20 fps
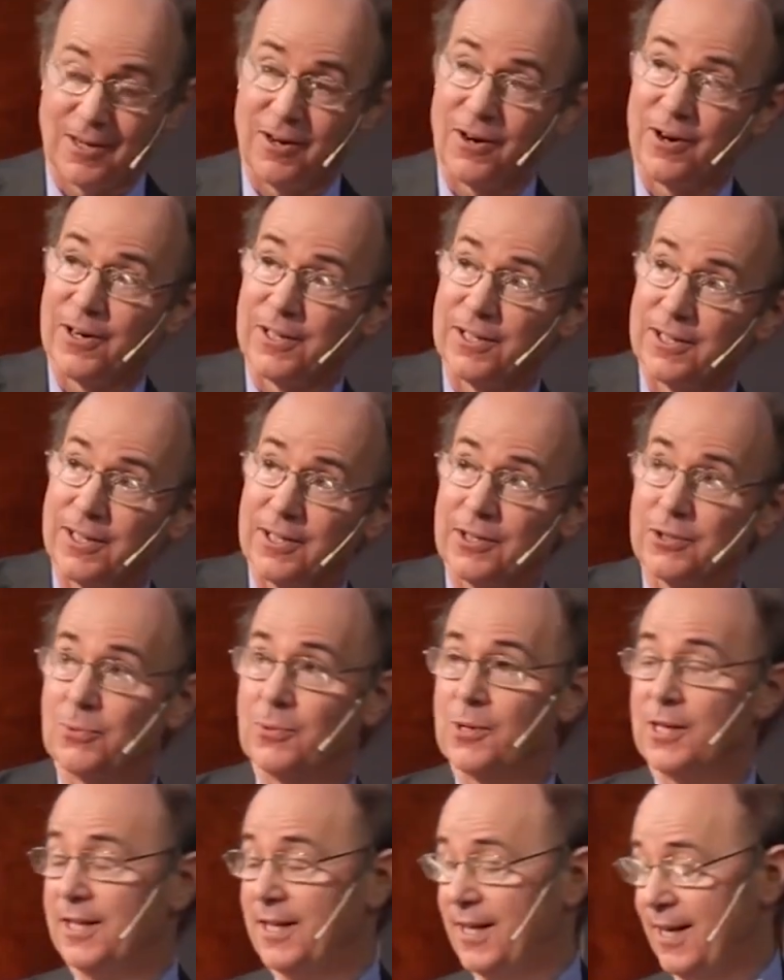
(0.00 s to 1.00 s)
art on the
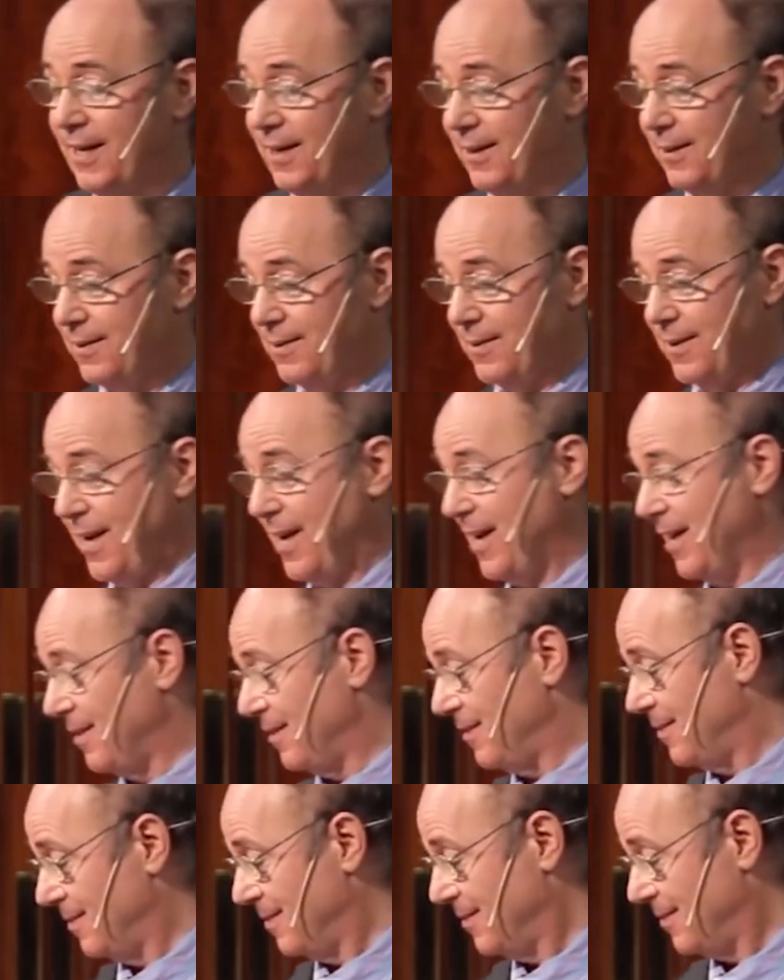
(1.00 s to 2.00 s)
one hand
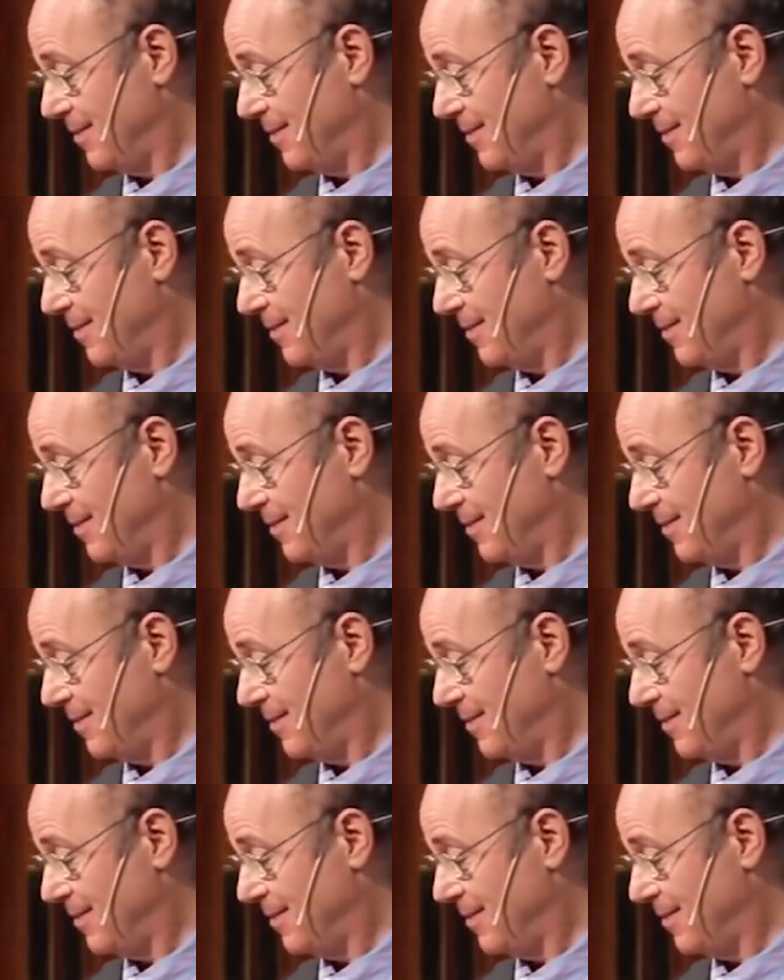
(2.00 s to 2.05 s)
and